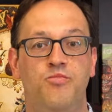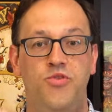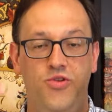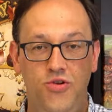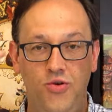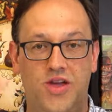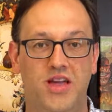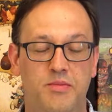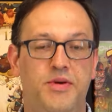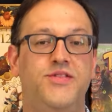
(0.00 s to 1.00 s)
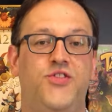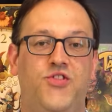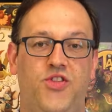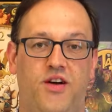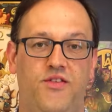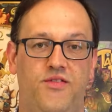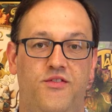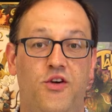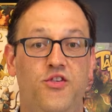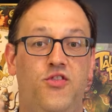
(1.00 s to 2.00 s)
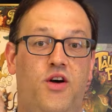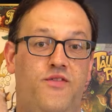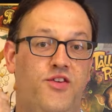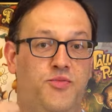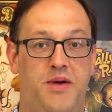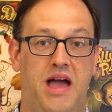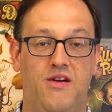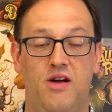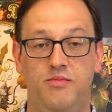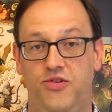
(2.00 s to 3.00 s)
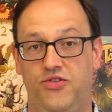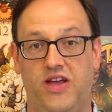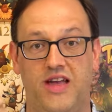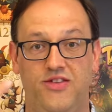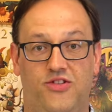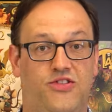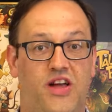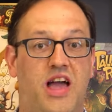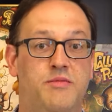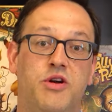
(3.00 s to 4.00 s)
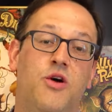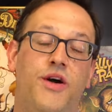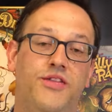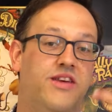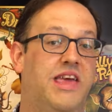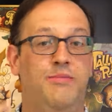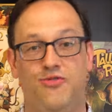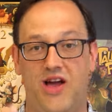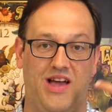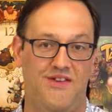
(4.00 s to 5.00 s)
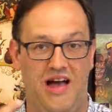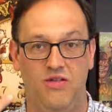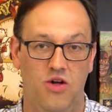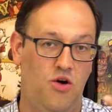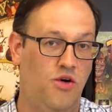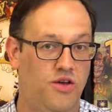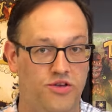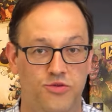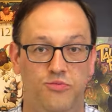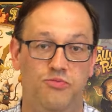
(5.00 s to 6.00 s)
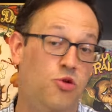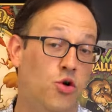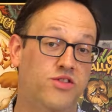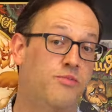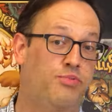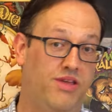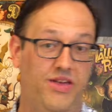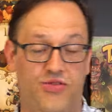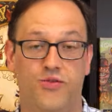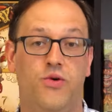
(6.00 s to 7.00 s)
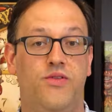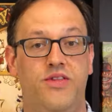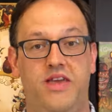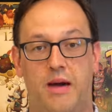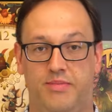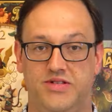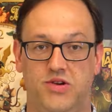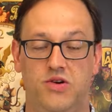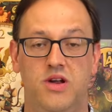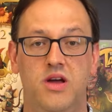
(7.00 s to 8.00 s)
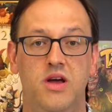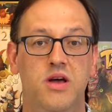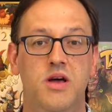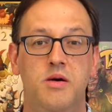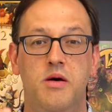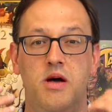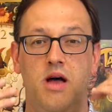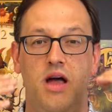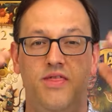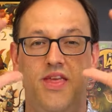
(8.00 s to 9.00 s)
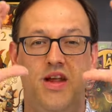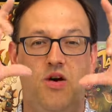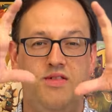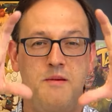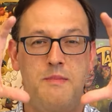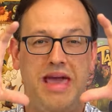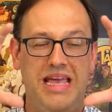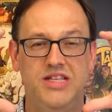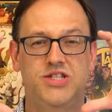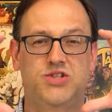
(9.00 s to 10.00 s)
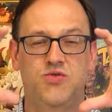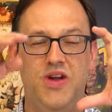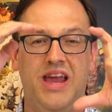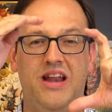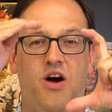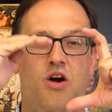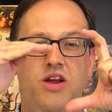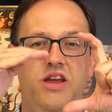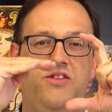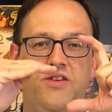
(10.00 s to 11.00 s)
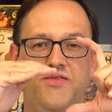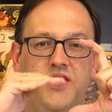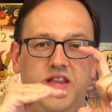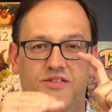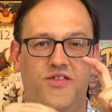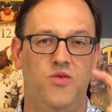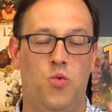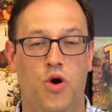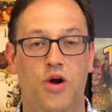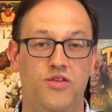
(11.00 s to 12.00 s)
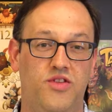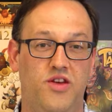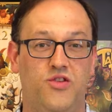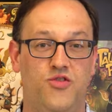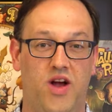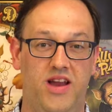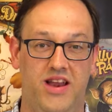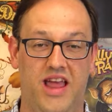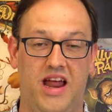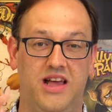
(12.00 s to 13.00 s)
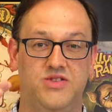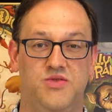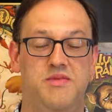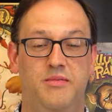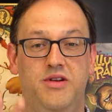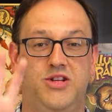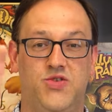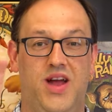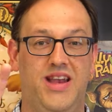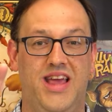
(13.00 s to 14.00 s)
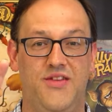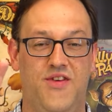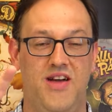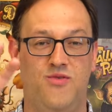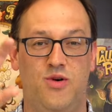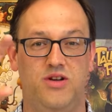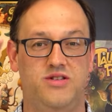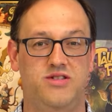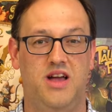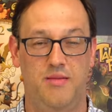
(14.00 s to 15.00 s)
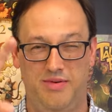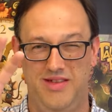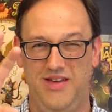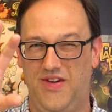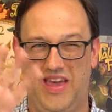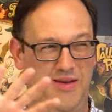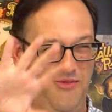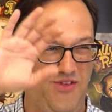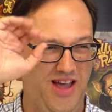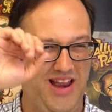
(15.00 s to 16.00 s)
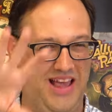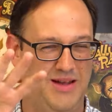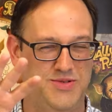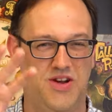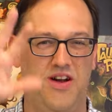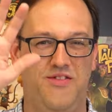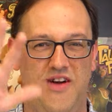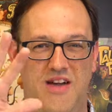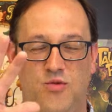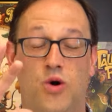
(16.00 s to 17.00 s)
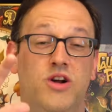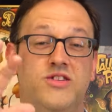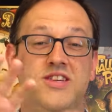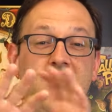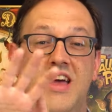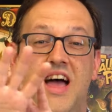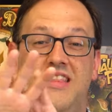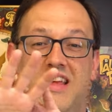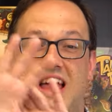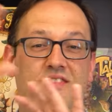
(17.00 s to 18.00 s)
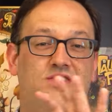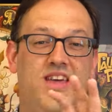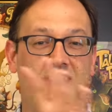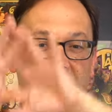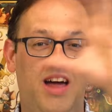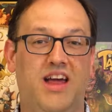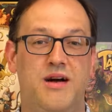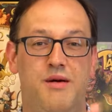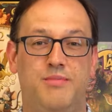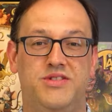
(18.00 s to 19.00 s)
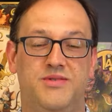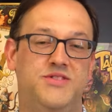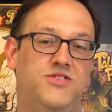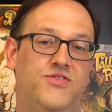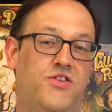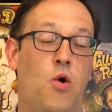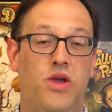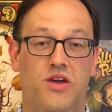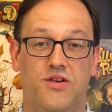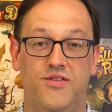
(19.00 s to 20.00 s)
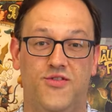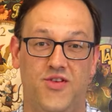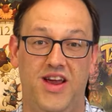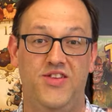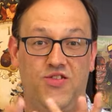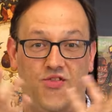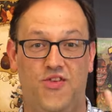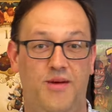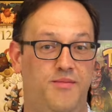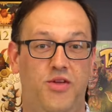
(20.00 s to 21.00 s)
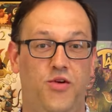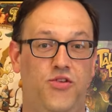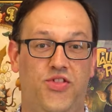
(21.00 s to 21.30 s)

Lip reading: you get a bunch of stuff. First off, there's background music and there's a timer going to keep track of how long you took to play through the episode. And then on the main screen are each of the different words that you're trying to get. Because remember, you're trying to get 5 words, I believe. I keep forgetting, and I'm sorry, 5 words. And then after that, you got to come up with some sort of coherent phrase from those